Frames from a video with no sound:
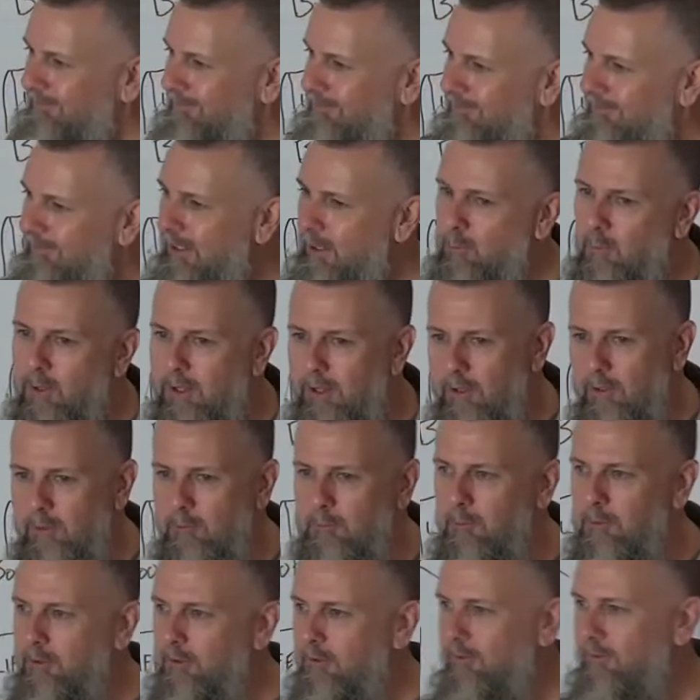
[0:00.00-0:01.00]
in one of those
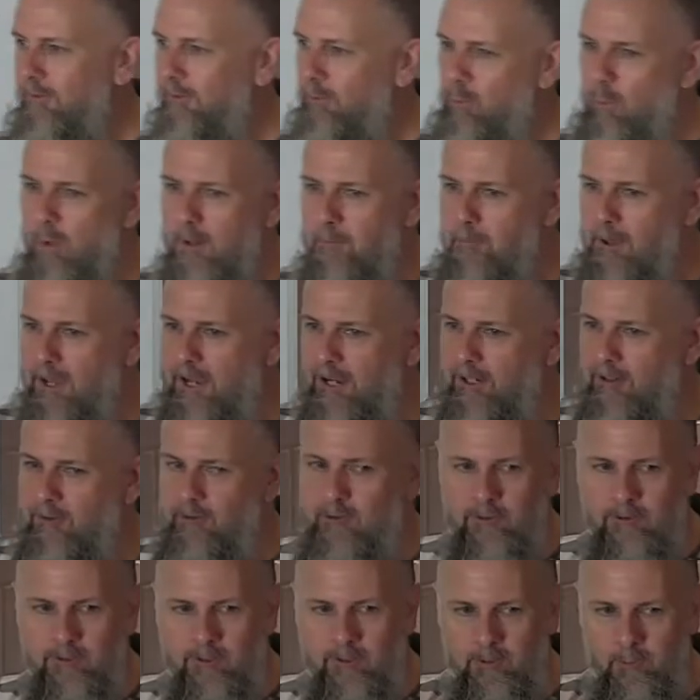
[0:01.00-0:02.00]
books, just one
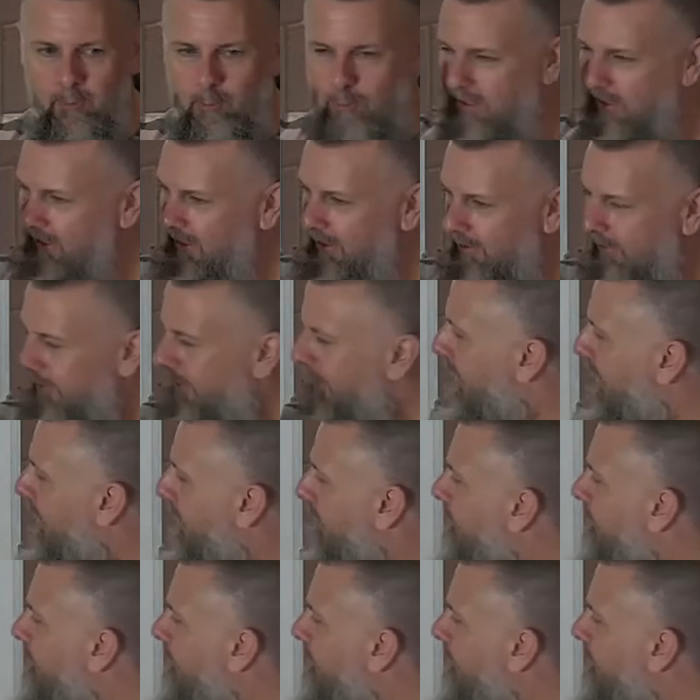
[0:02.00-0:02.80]
page, one little thing.